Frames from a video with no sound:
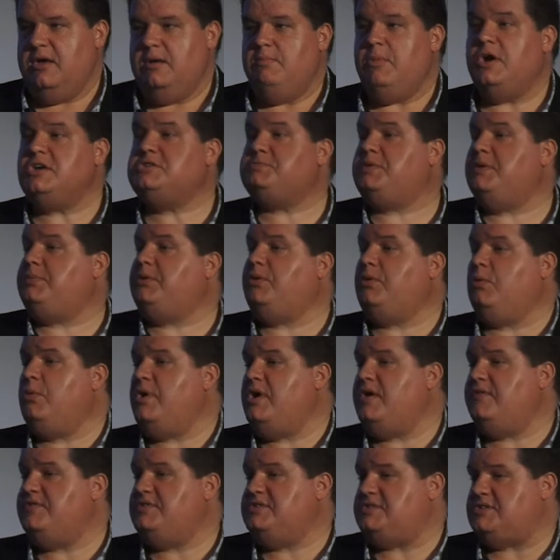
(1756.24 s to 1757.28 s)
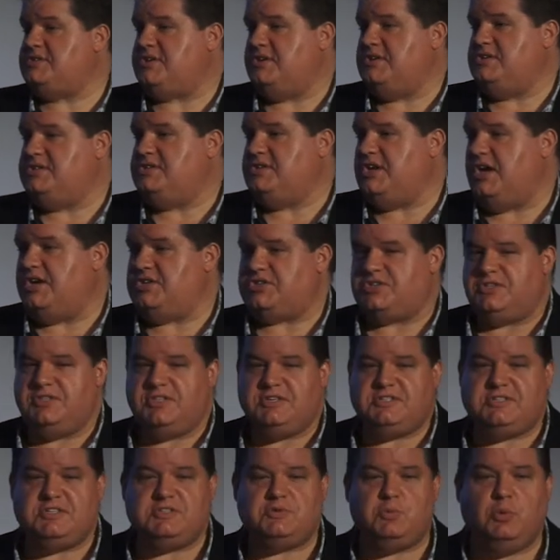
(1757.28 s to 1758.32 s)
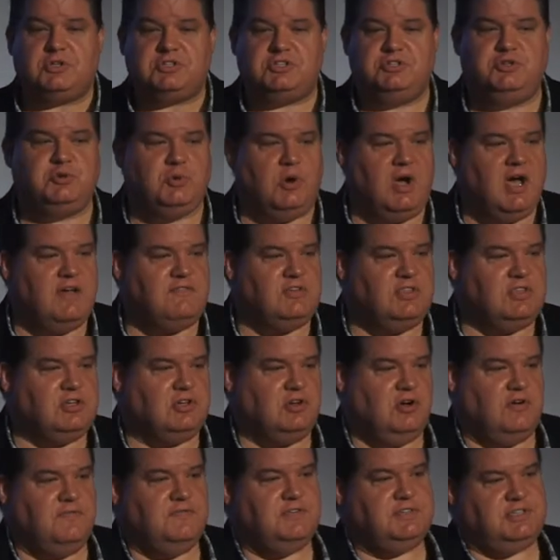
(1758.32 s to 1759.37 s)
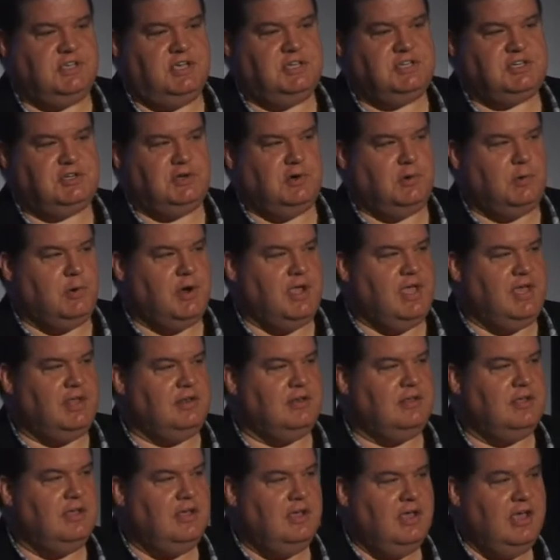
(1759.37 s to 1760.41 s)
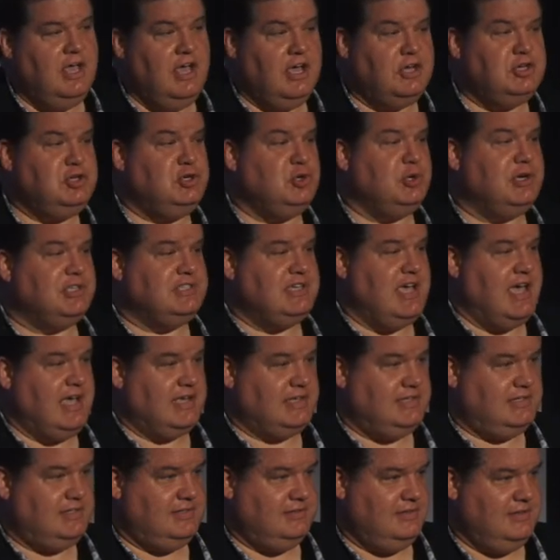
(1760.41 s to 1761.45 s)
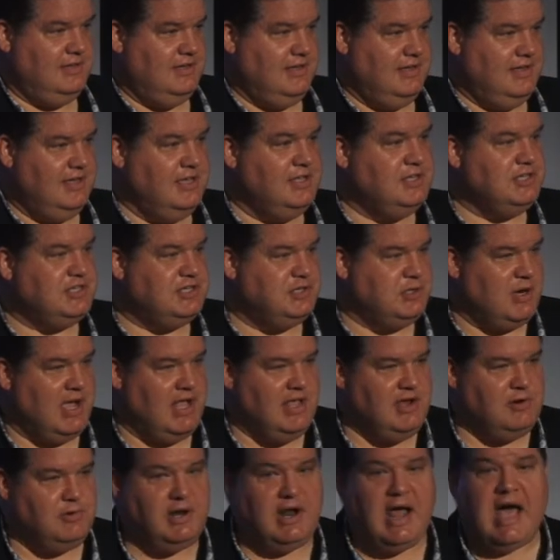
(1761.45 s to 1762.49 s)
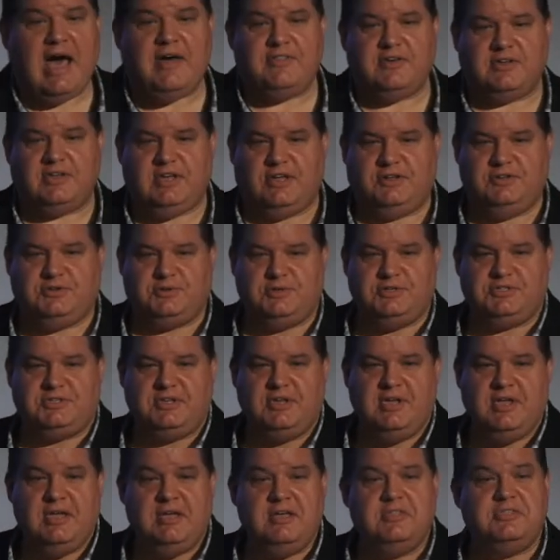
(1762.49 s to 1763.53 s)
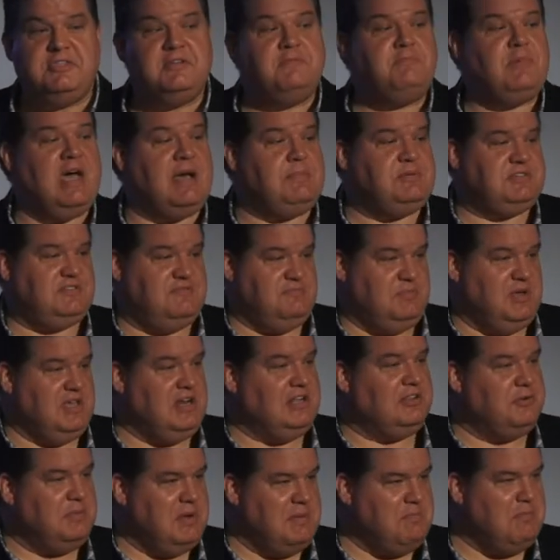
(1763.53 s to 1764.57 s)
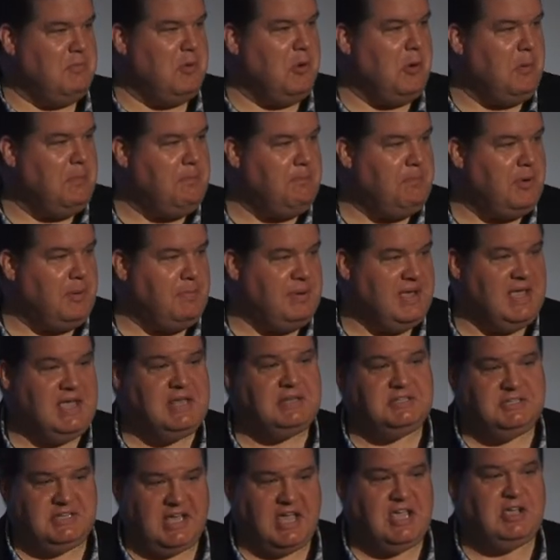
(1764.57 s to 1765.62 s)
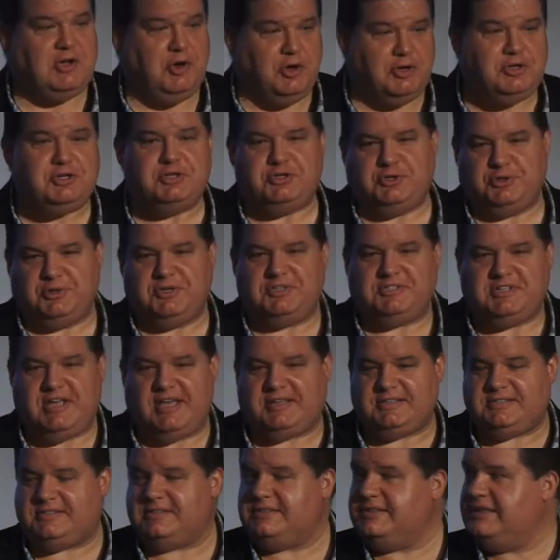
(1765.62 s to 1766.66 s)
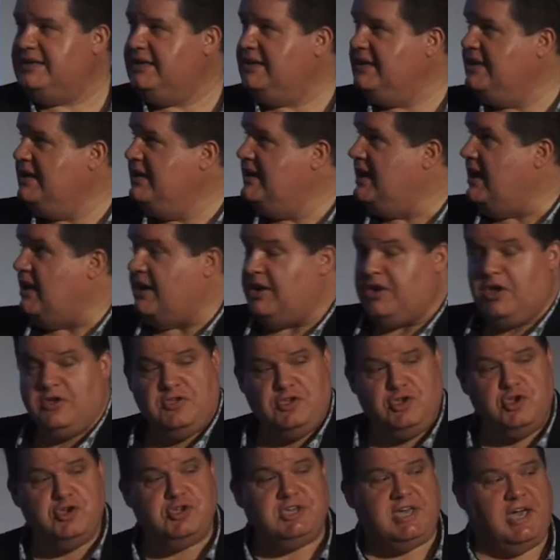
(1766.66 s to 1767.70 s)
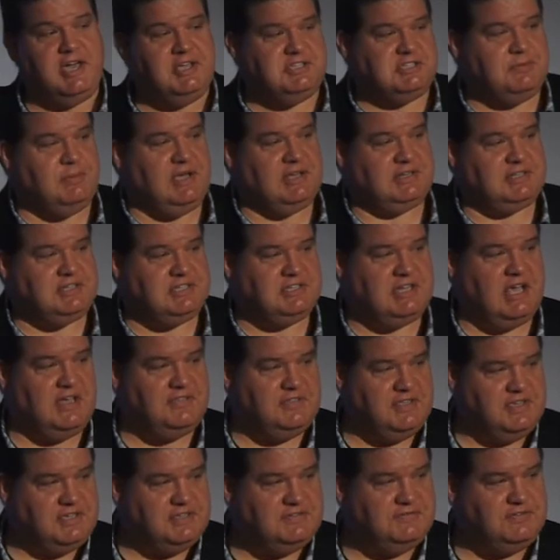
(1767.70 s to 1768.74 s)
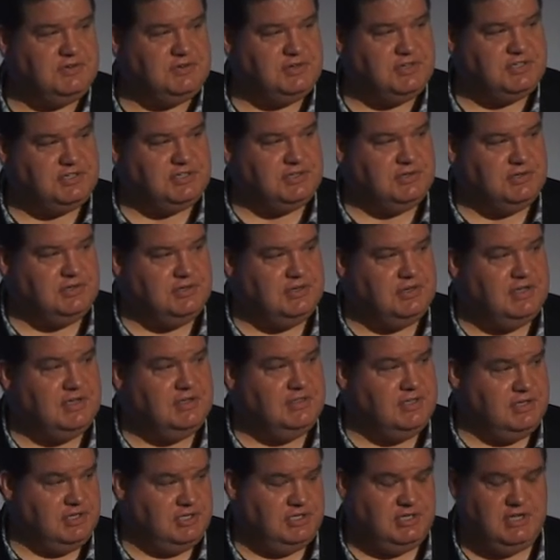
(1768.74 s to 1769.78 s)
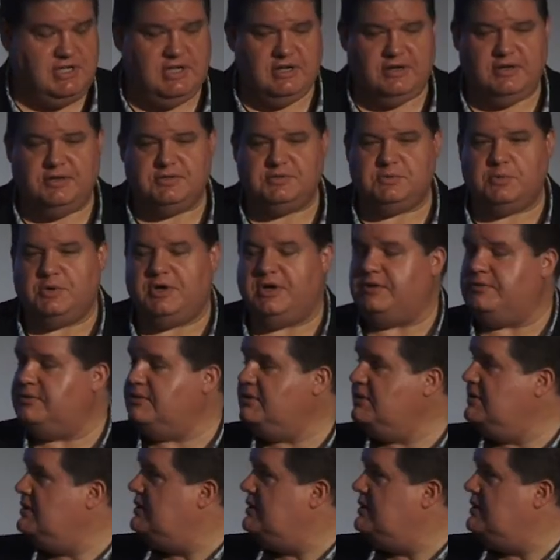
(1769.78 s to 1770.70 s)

Most people are aware of this association. This is what's driving the conversation around a sugar tax in Australia and other countries that perhaps have been a little bit more prepared to take on a sugar tax. And I know the UK is about to start theirs very soon this year as well.